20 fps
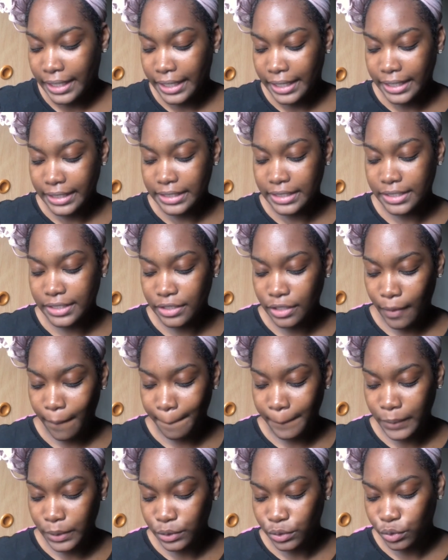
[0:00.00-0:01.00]
It's
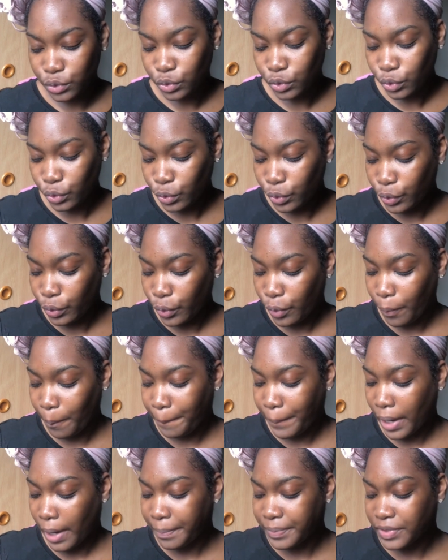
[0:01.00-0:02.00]
number 2
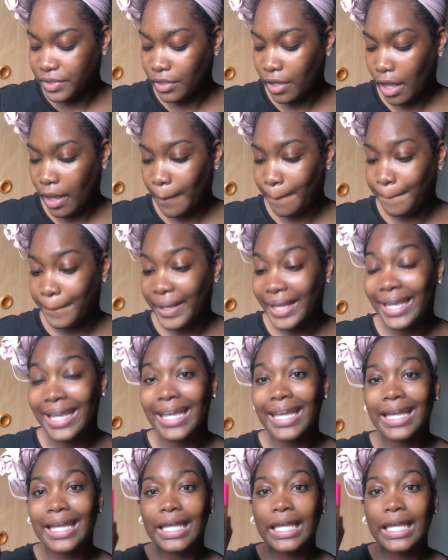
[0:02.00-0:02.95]
Pop Star Pink.